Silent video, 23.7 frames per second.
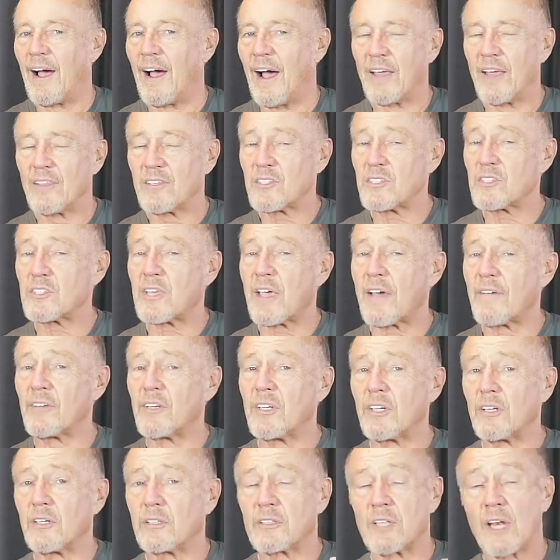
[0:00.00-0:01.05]
Hi, this is Kevin
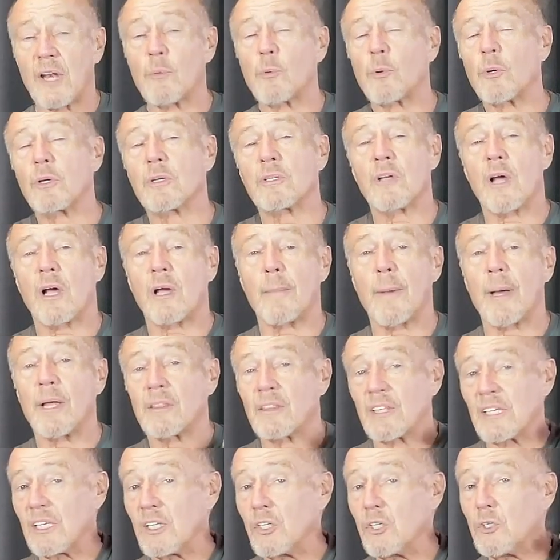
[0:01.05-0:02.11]
Deal. Today we're going to talk
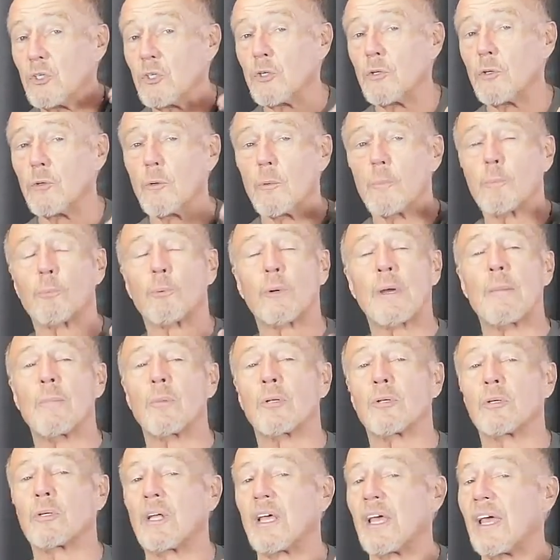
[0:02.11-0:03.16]
about the new
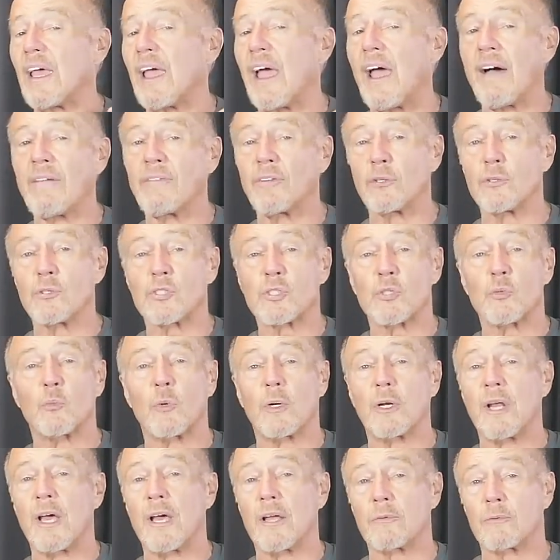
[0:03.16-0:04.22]
PrimaLuna Evolution
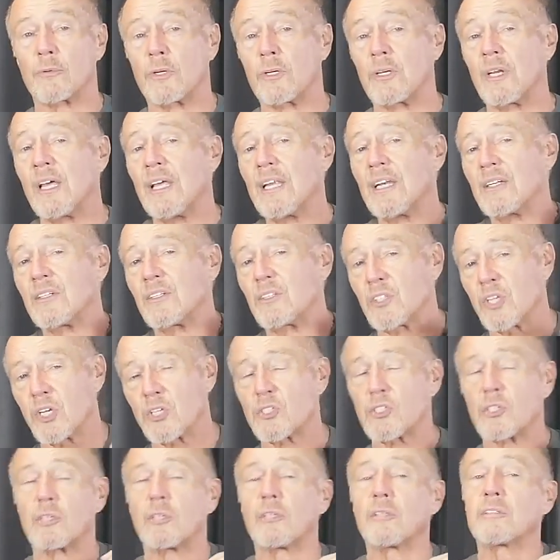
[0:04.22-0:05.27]
100
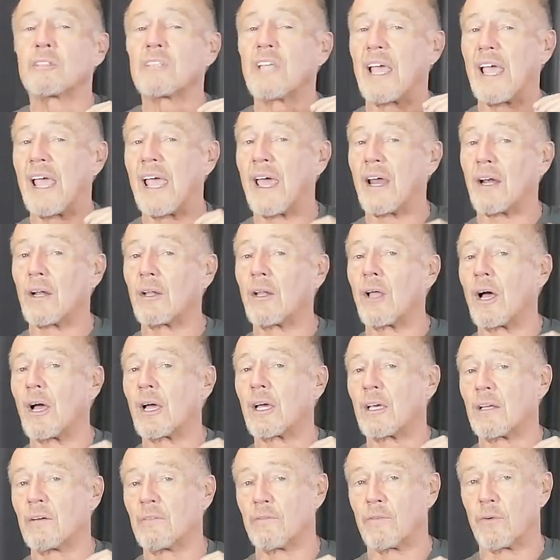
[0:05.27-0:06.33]
digital to
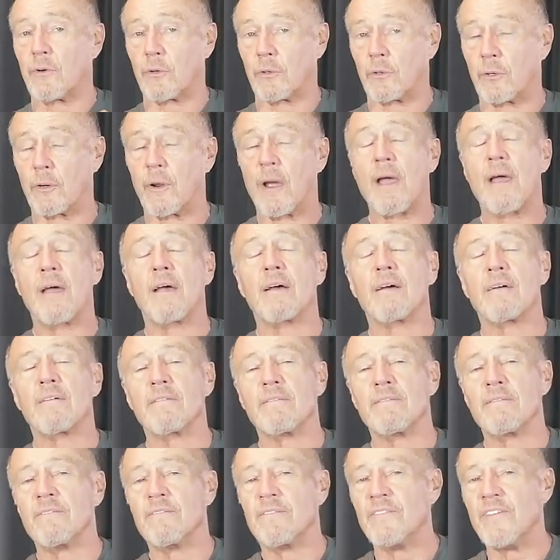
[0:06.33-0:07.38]
analog converter,
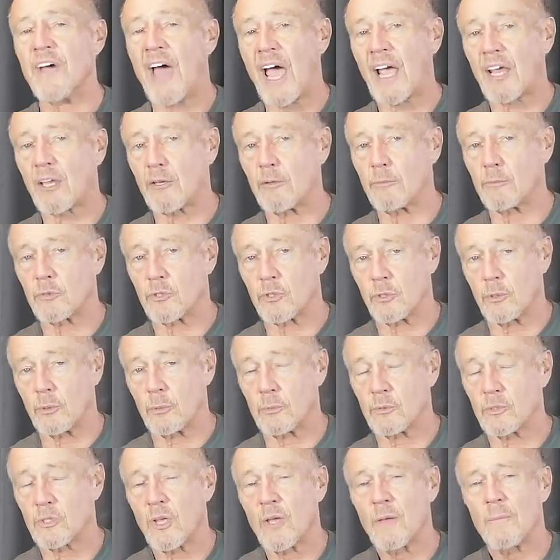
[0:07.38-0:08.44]
vacuum
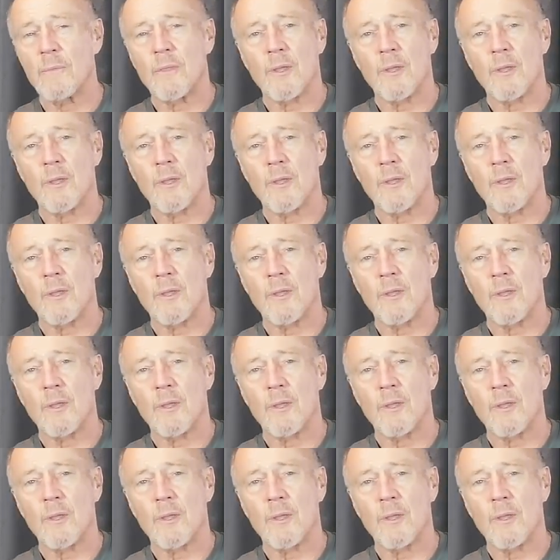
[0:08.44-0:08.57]
tubes.